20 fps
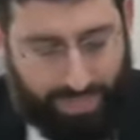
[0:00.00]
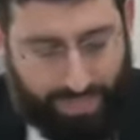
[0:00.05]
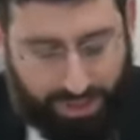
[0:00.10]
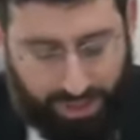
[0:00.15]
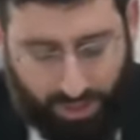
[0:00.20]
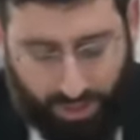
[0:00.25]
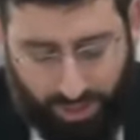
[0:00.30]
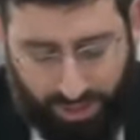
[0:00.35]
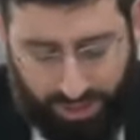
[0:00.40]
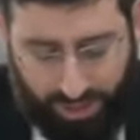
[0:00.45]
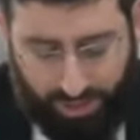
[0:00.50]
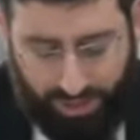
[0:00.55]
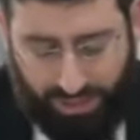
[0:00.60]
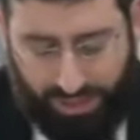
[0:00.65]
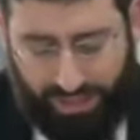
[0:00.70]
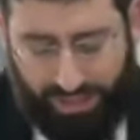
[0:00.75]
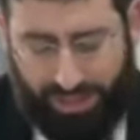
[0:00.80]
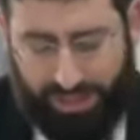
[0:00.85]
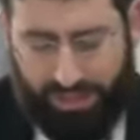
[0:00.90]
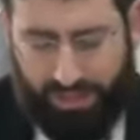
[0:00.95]
the oil
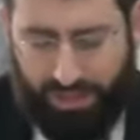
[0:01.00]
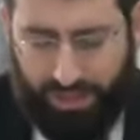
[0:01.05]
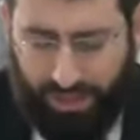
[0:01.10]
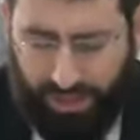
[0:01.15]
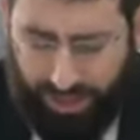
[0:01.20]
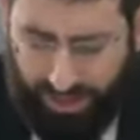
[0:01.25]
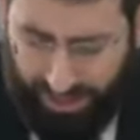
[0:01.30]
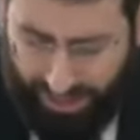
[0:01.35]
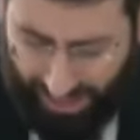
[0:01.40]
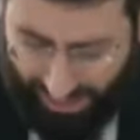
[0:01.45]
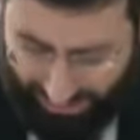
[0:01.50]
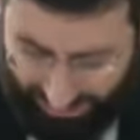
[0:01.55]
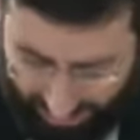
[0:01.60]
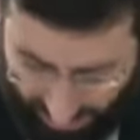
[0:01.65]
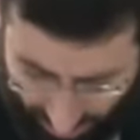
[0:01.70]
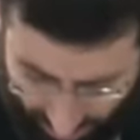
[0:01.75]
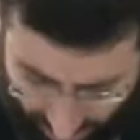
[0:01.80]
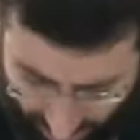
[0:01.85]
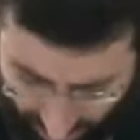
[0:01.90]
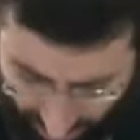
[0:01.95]
in the
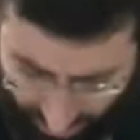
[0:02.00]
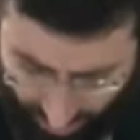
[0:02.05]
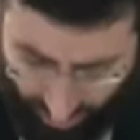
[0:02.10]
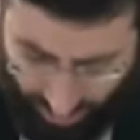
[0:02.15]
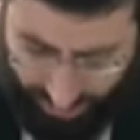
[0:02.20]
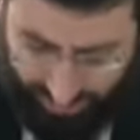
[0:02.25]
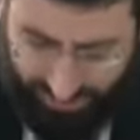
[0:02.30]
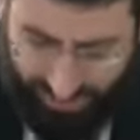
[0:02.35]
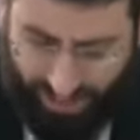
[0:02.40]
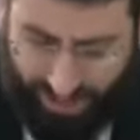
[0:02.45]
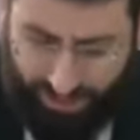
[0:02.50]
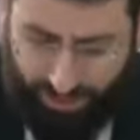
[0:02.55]
azara was a